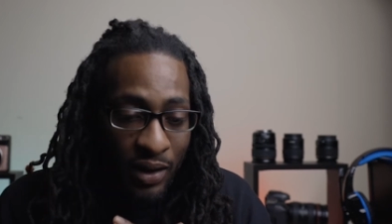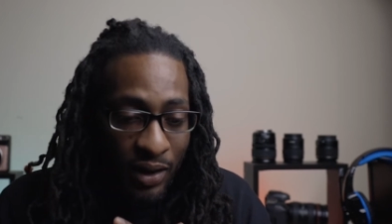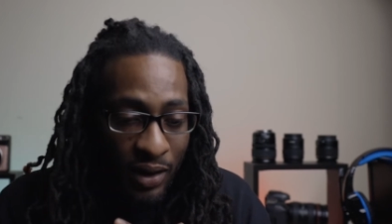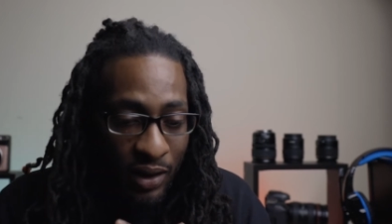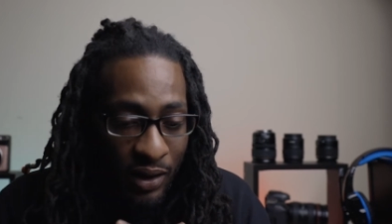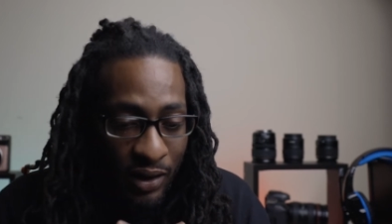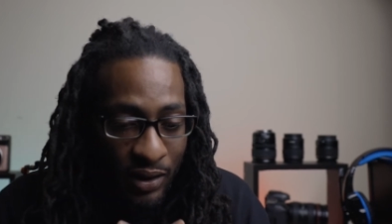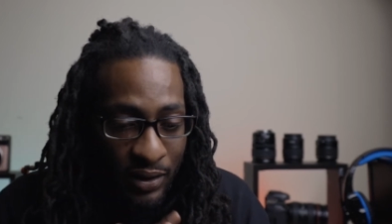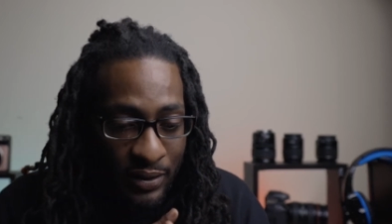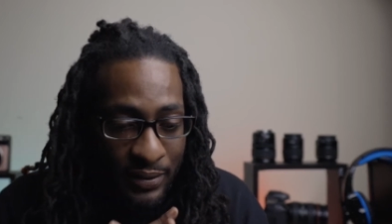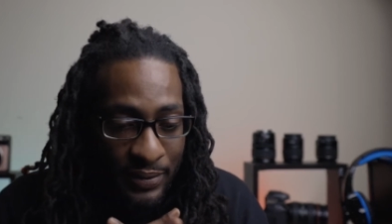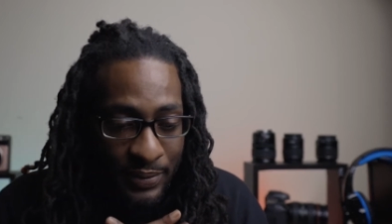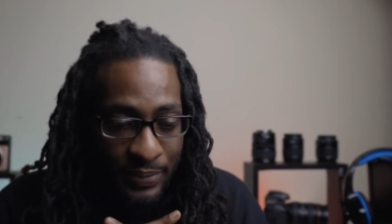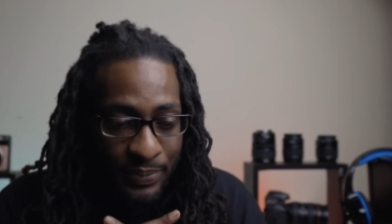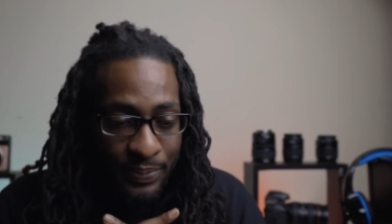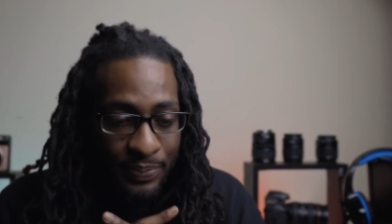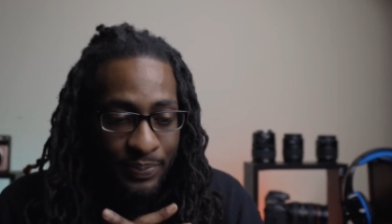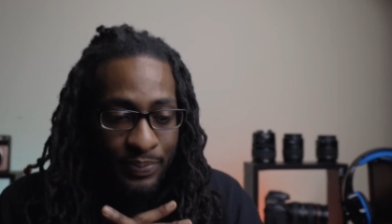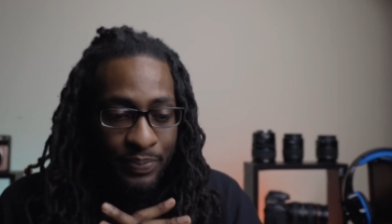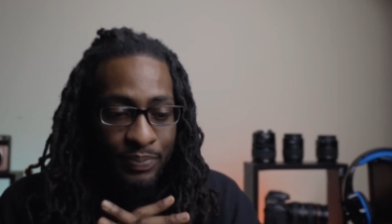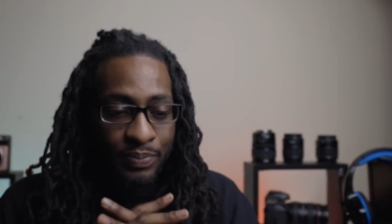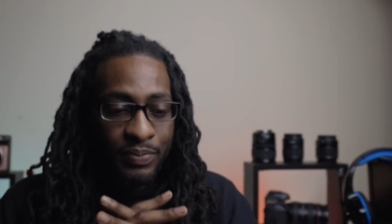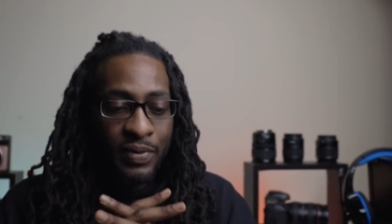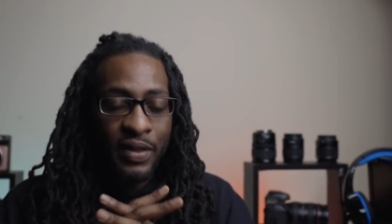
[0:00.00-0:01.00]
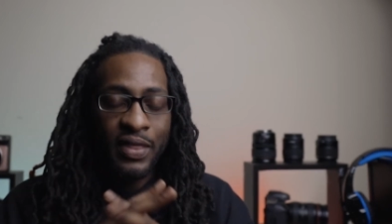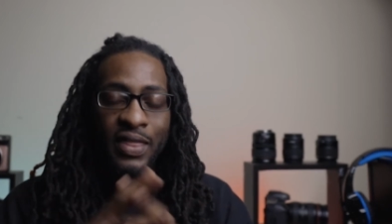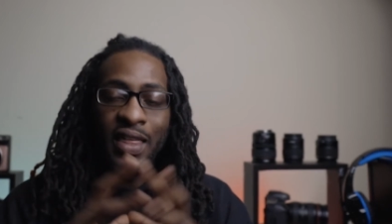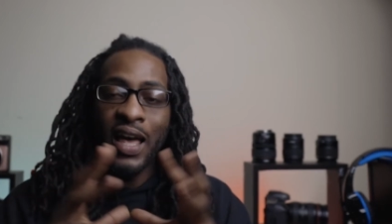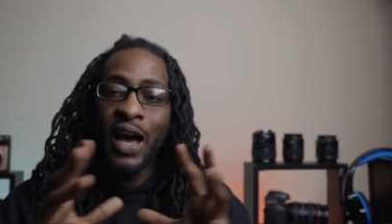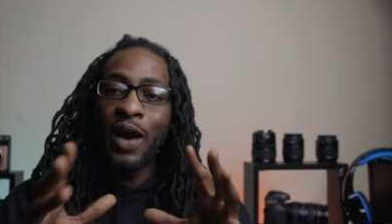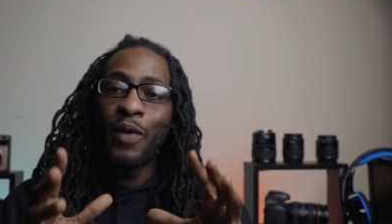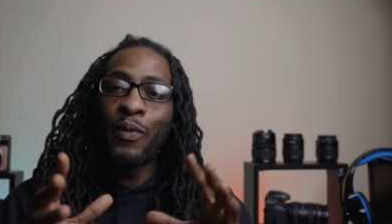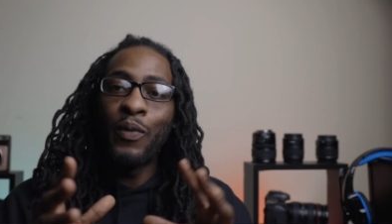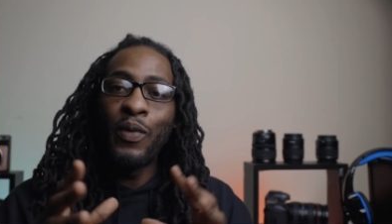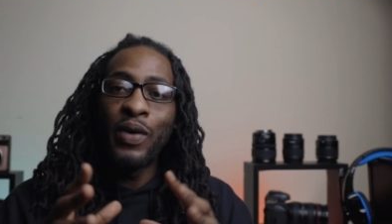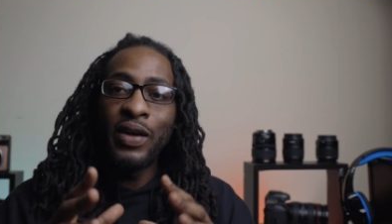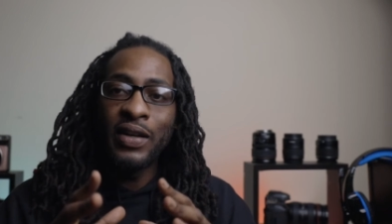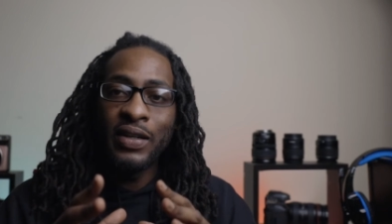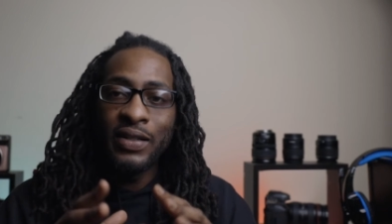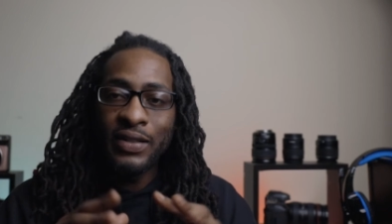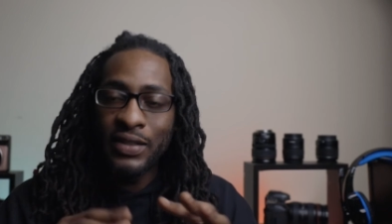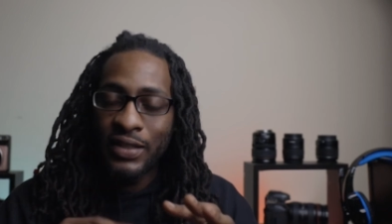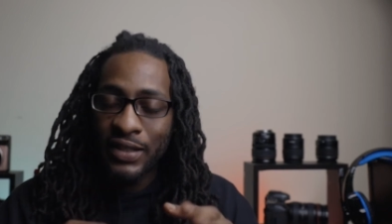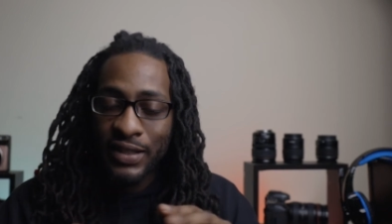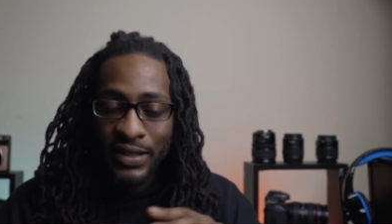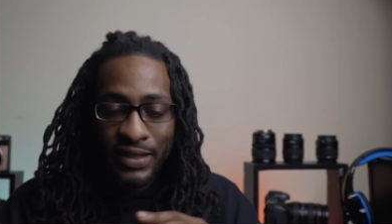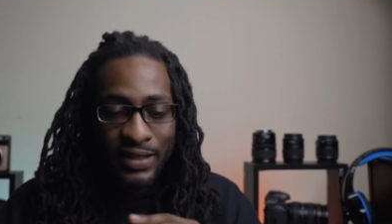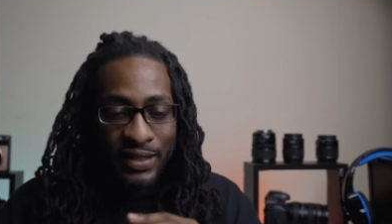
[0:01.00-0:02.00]
Um, but that one
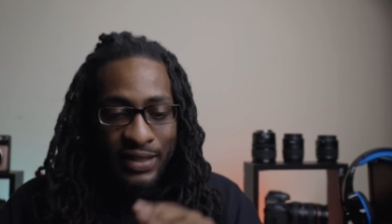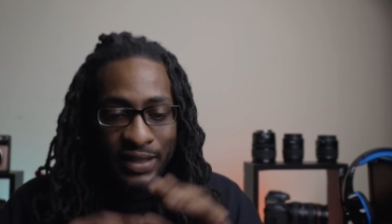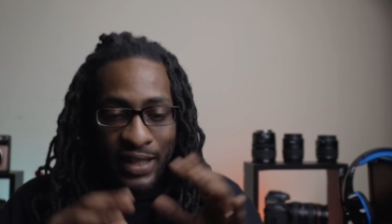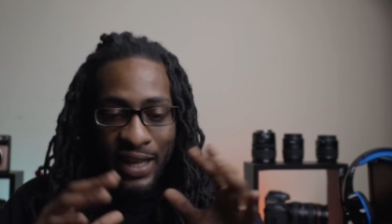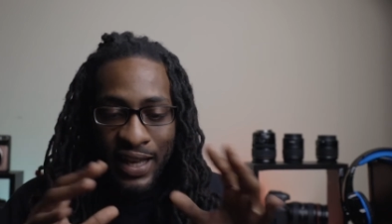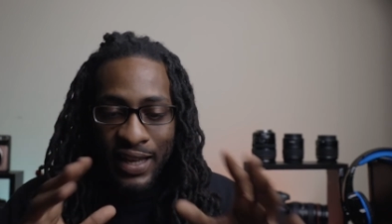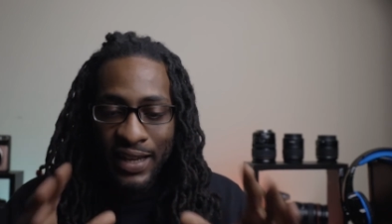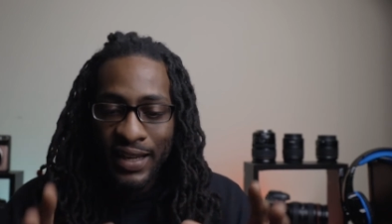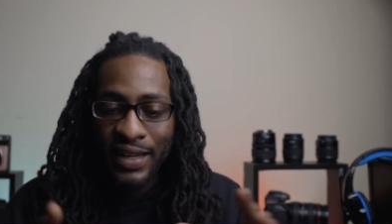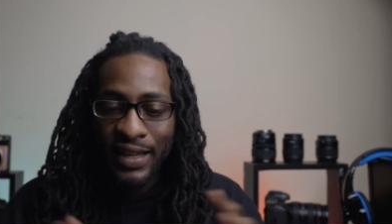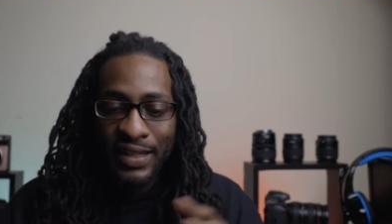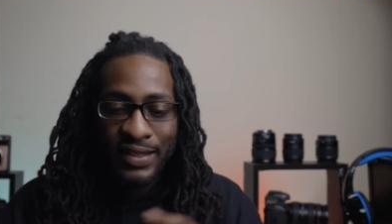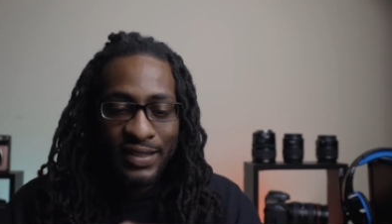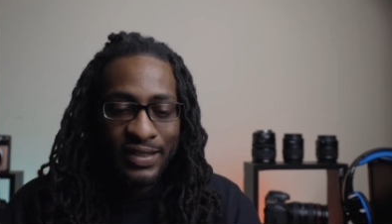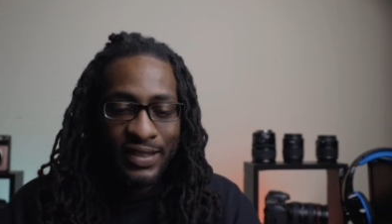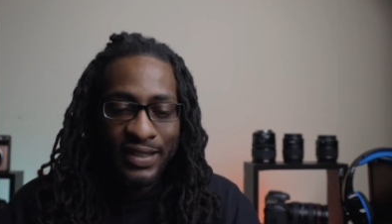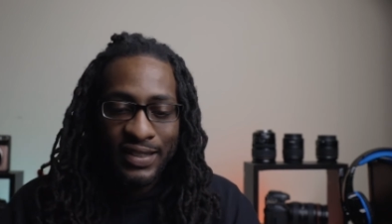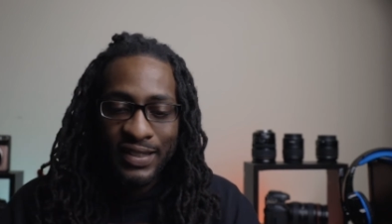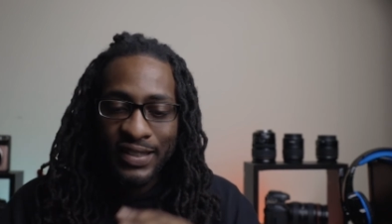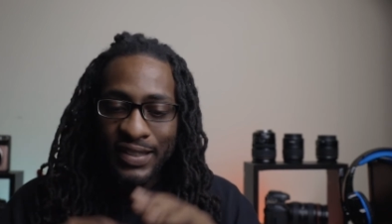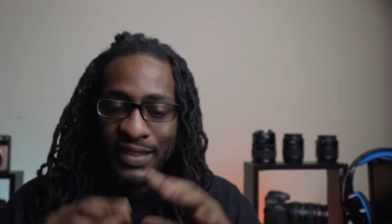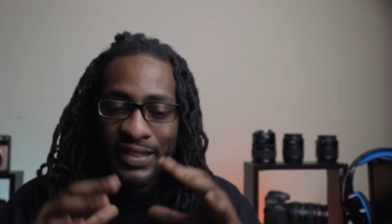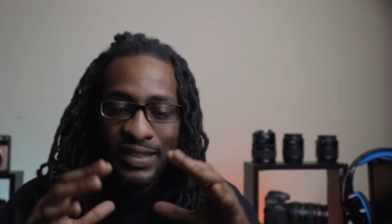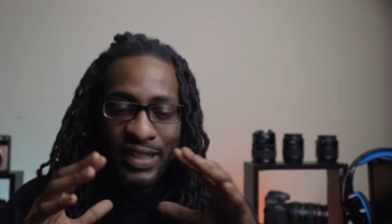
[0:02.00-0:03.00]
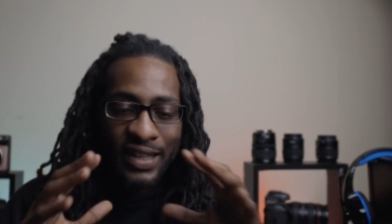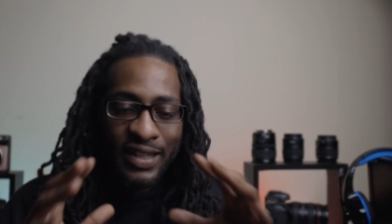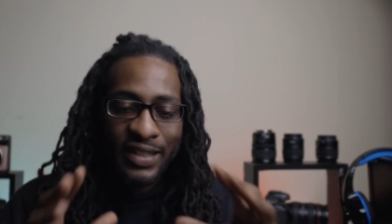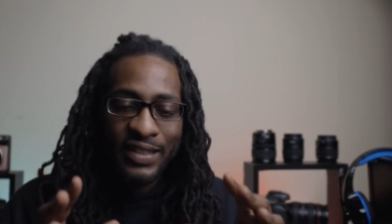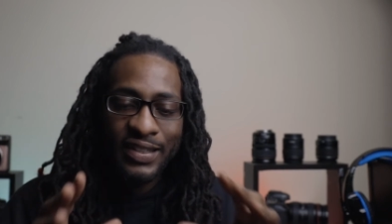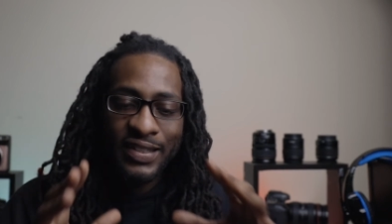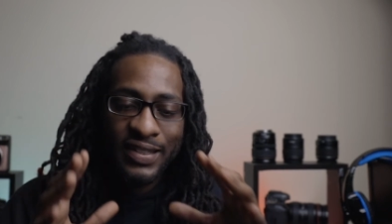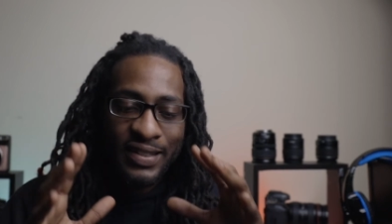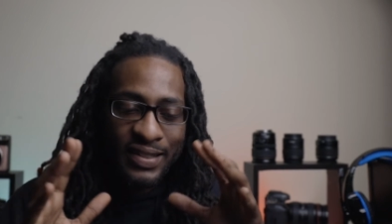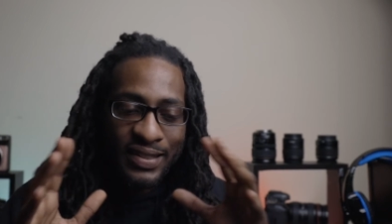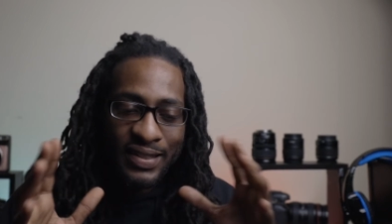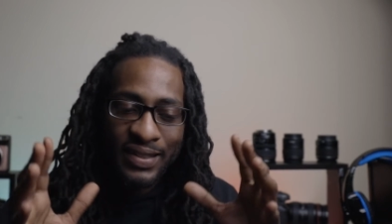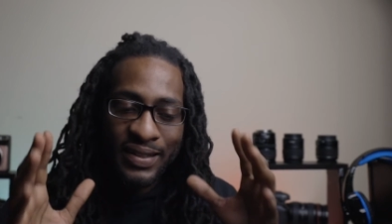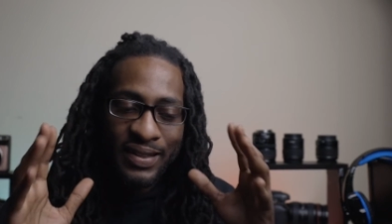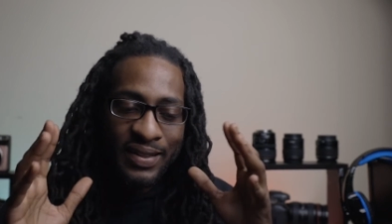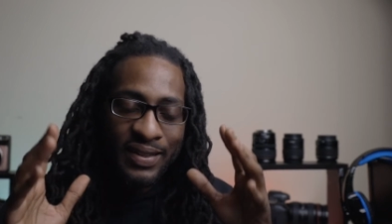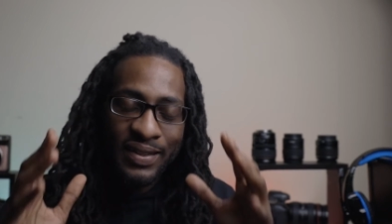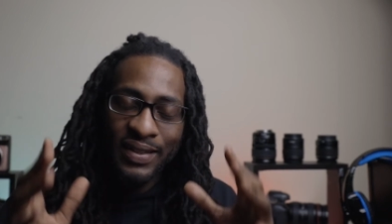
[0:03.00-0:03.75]
is just letting us, it just let us,